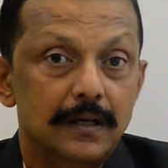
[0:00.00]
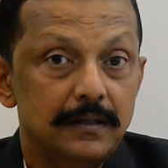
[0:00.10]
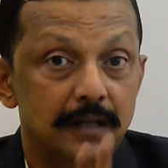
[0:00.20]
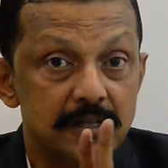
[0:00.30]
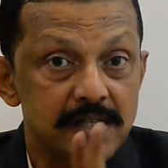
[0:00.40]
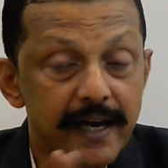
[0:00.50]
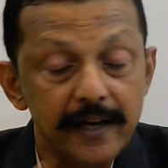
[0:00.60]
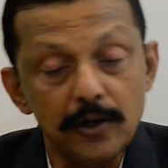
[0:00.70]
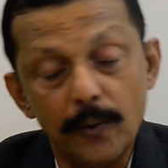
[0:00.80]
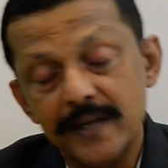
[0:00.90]
The
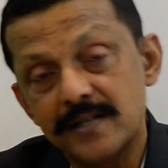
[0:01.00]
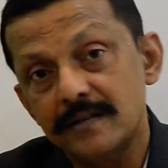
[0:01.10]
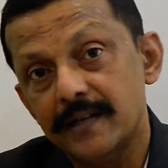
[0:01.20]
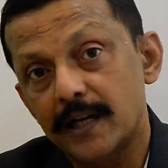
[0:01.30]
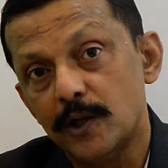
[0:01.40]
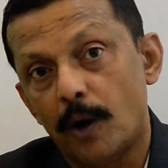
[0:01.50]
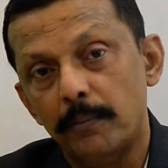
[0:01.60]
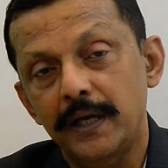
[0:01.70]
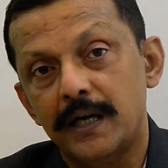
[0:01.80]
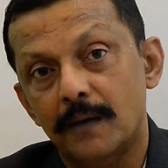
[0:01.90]
second question that
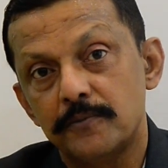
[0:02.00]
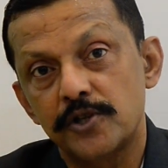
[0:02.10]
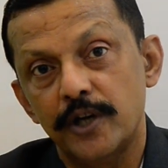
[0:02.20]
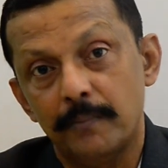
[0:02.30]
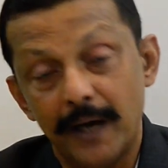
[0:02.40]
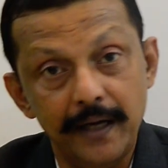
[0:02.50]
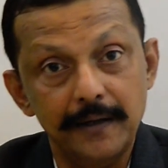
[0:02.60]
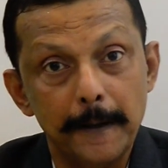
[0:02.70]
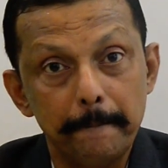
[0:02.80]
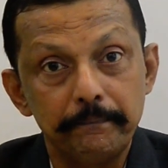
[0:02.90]
normally comes to your mind
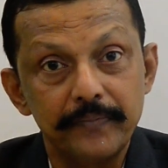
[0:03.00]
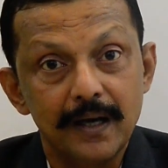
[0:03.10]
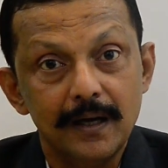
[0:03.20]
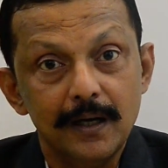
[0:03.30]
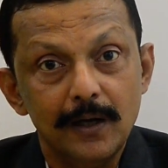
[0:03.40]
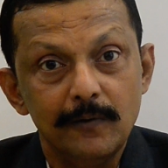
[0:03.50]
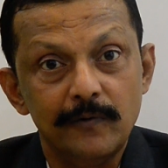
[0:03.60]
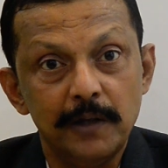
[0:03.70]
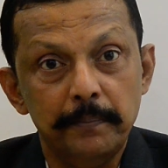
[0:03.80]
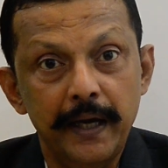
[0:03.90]

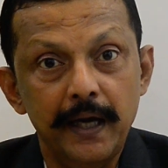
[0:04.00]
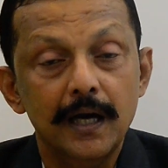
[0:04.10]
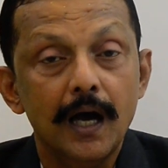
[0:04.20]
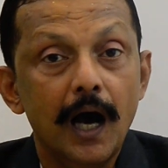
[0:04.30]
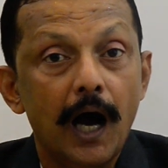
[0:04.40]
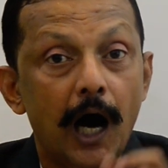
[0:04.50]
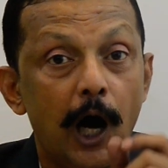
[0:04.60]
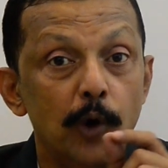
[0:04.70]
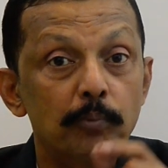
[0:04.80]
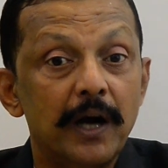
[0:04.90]
will be,
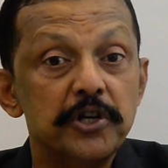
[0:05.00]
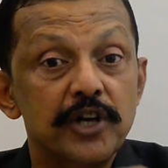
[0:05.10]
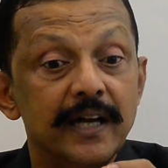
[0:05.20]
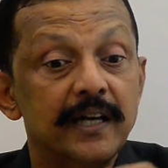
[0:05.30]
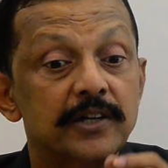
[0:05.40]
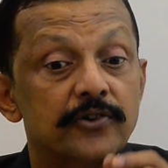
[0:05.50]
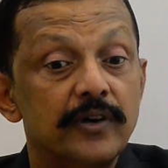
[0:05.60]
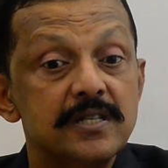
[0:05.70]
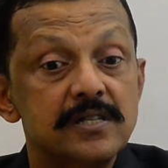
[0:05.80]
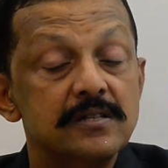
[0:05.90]
how much can I
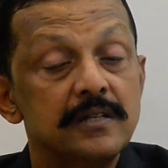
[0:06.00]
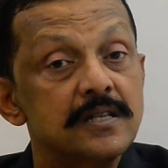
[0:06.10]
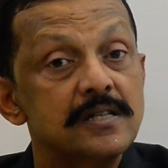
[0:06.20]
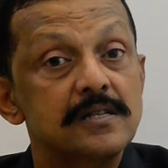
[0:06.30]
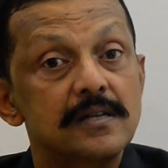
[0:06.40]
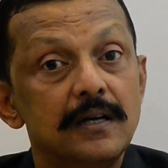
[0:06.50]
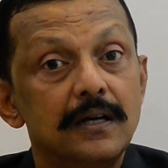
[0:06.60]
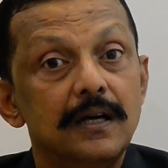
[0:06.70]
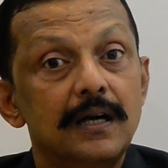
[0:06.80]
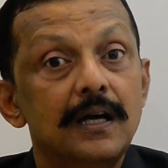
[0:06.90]
trust this
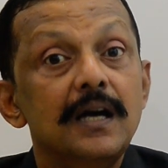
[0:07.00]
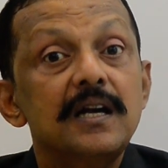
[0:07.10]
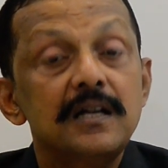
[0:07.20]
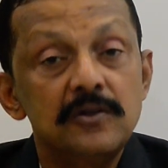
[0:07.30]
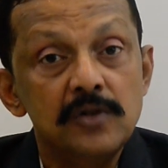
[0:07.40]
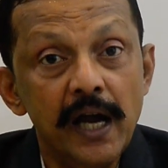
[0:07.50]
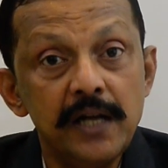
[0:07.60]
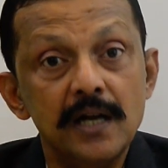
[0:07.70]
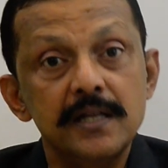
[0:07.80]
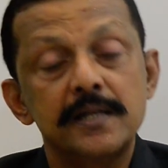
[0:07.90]

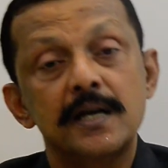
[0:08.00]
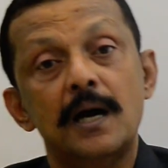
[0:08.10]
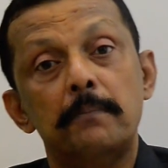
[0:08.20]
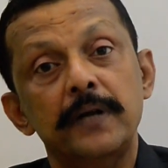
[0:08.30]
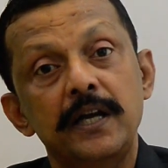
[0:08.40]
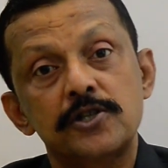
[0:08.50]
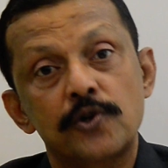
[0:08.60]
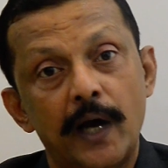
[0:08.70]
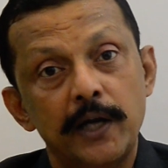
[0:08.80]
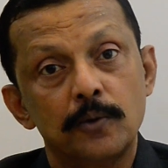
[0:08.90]
data that the company is
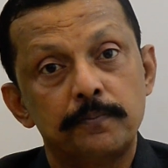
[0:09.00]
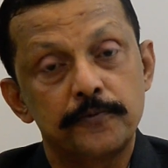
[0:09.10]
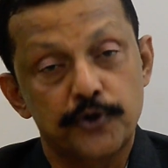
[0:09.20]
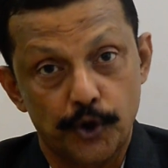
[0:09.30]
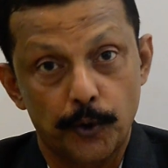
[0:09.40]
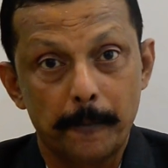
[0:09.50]
trying to show?